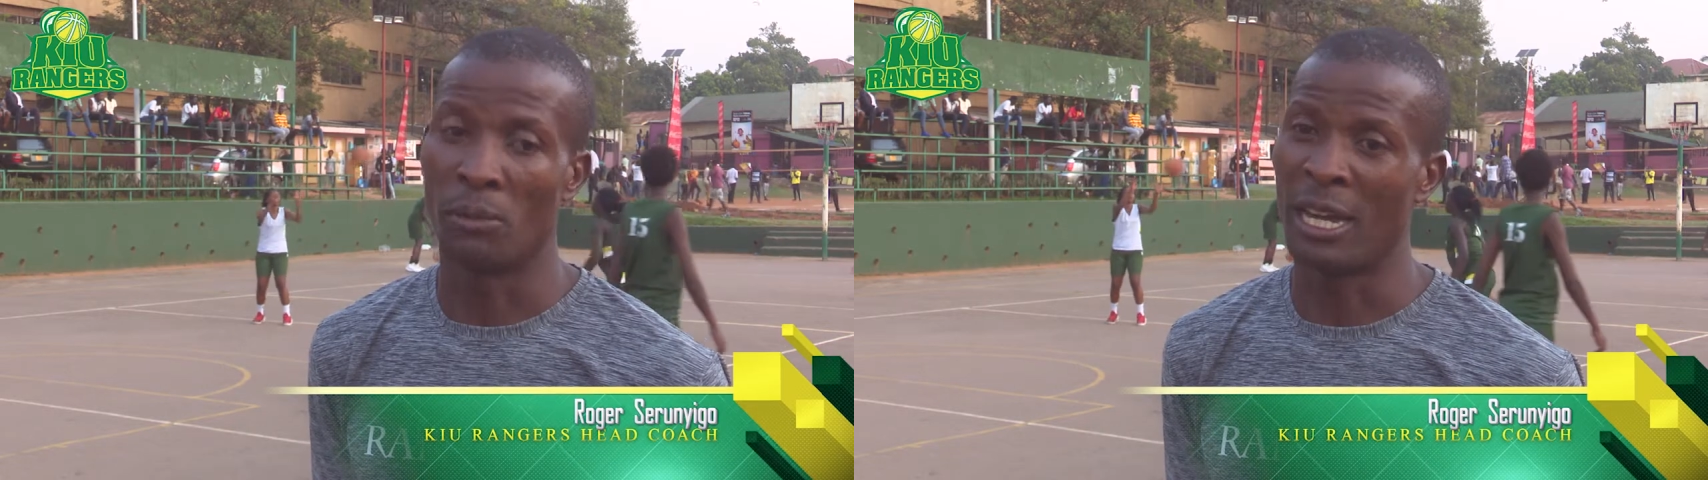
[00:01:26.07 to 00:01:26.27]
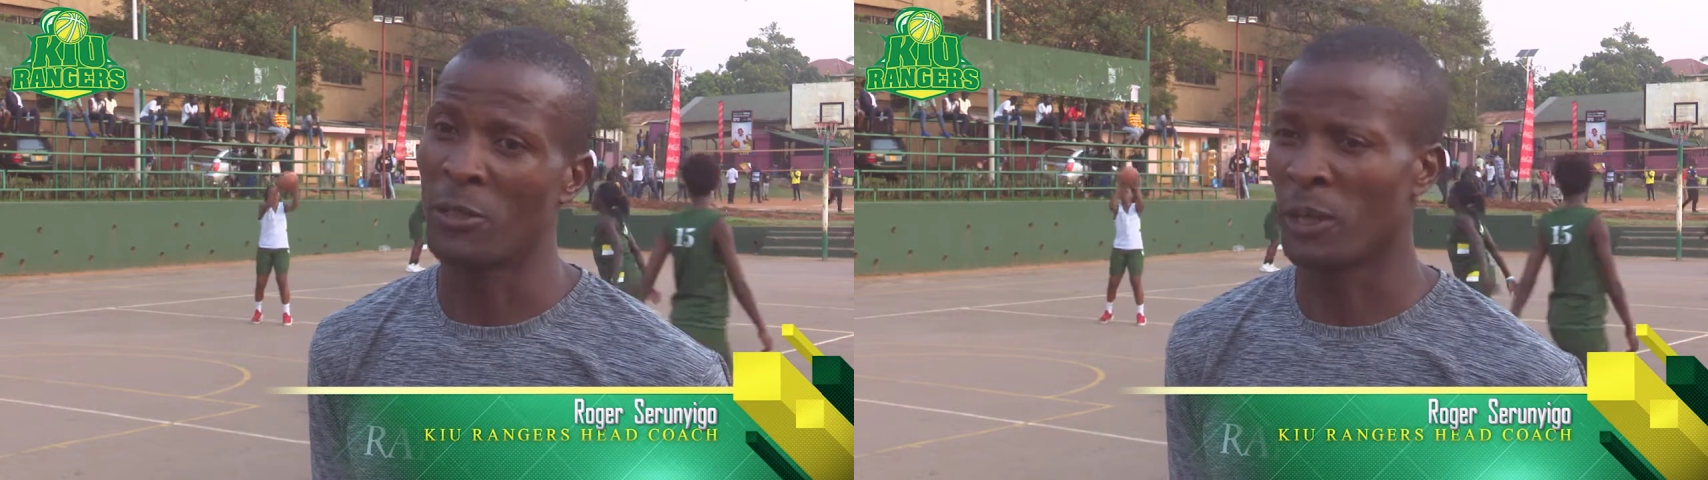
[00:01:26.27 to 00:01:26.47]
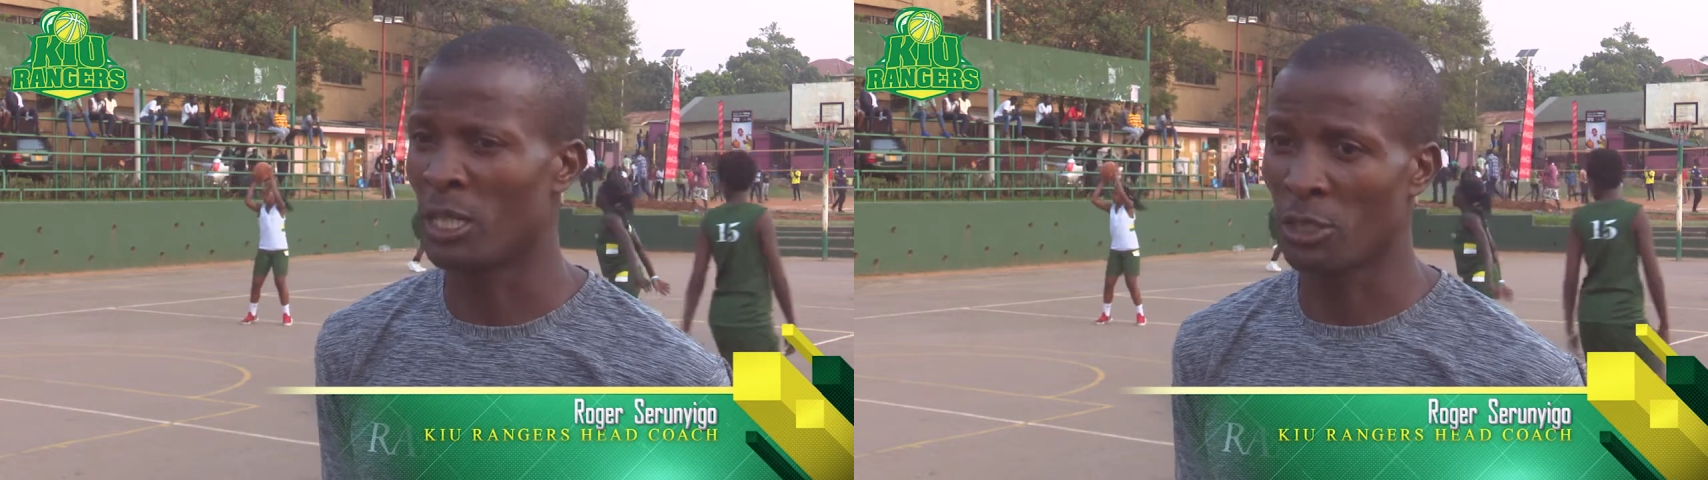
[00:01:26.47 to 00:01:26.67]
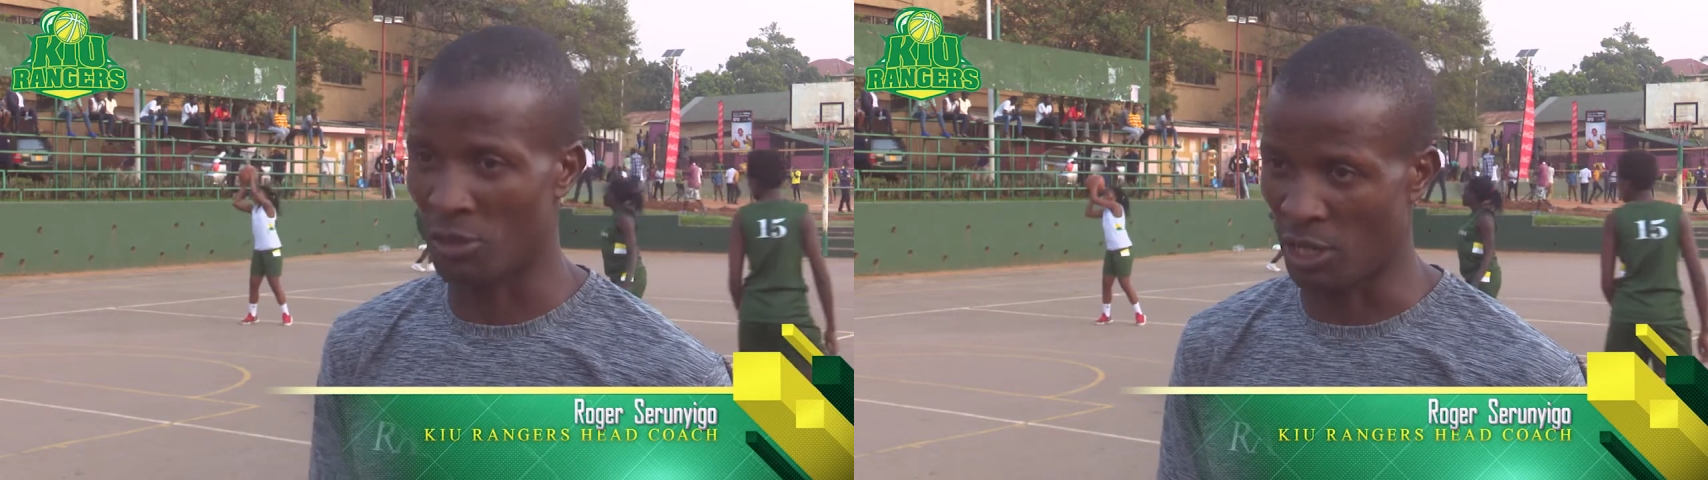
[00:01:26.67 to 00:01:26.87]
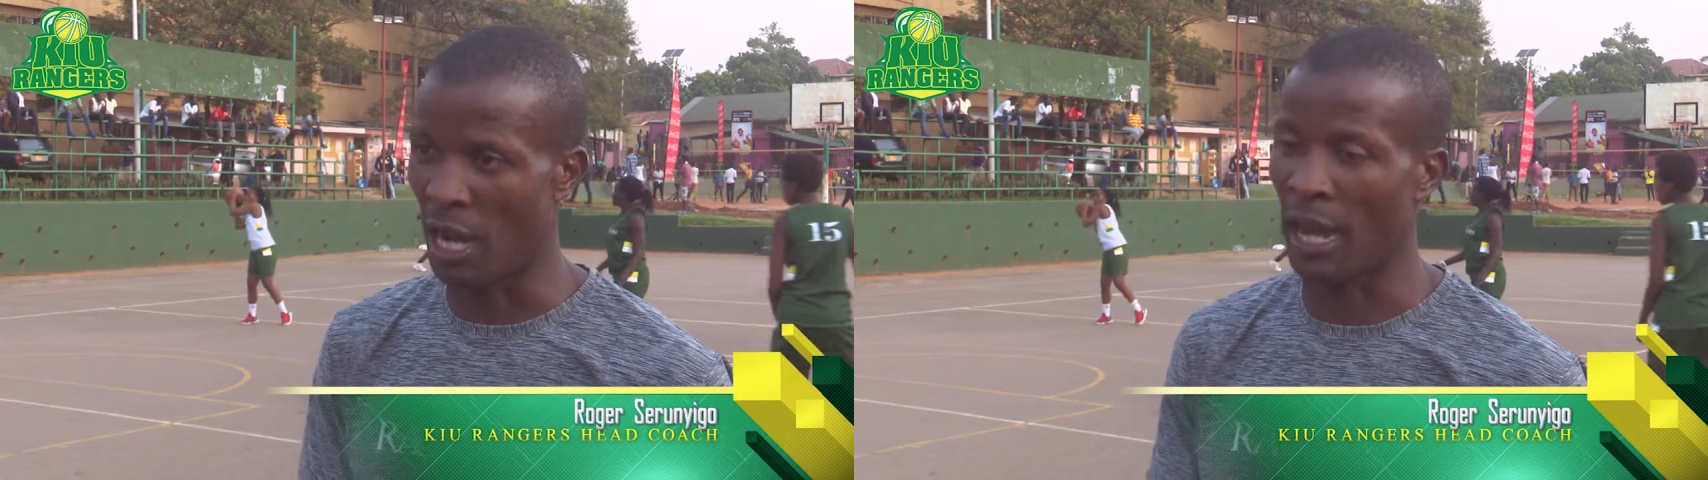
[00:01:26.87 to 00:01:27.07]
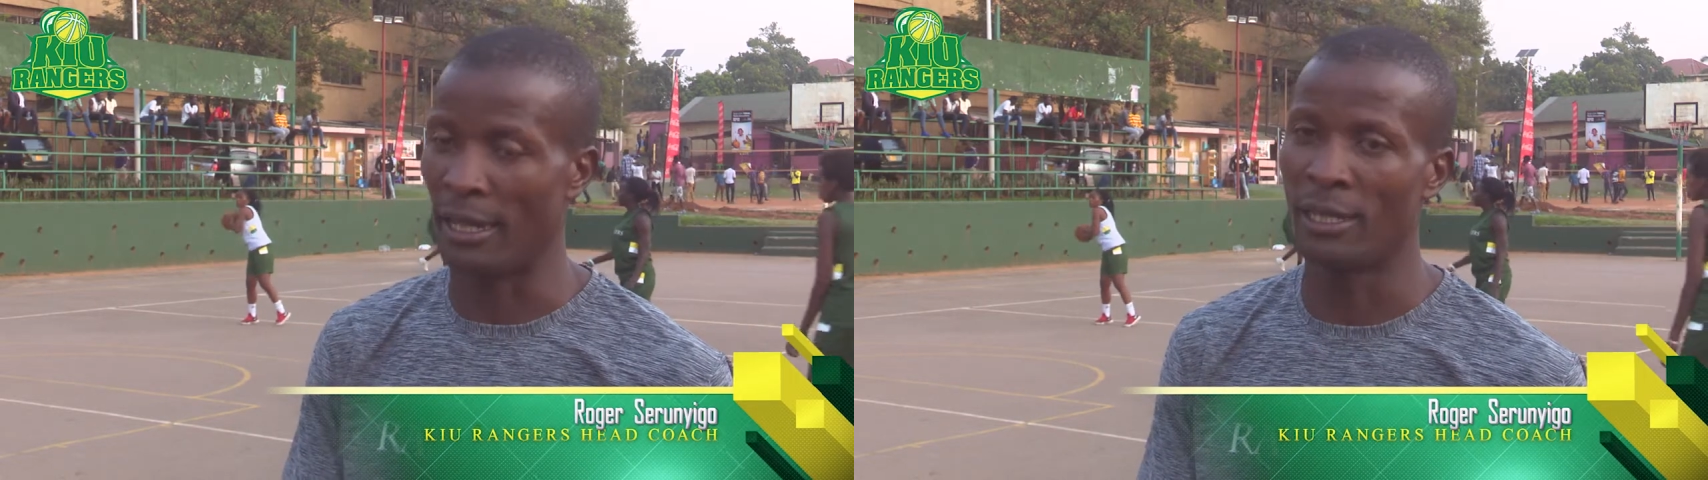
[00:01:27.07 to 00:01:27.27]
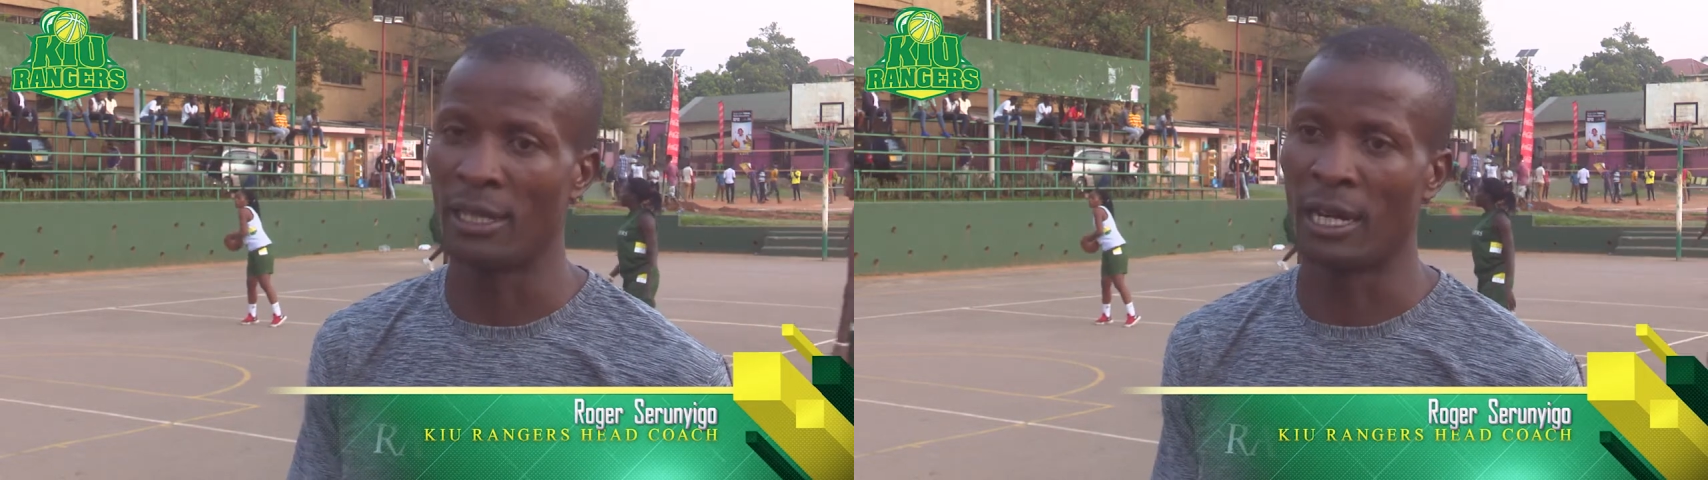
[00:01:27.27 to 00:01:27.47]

my expectations are high.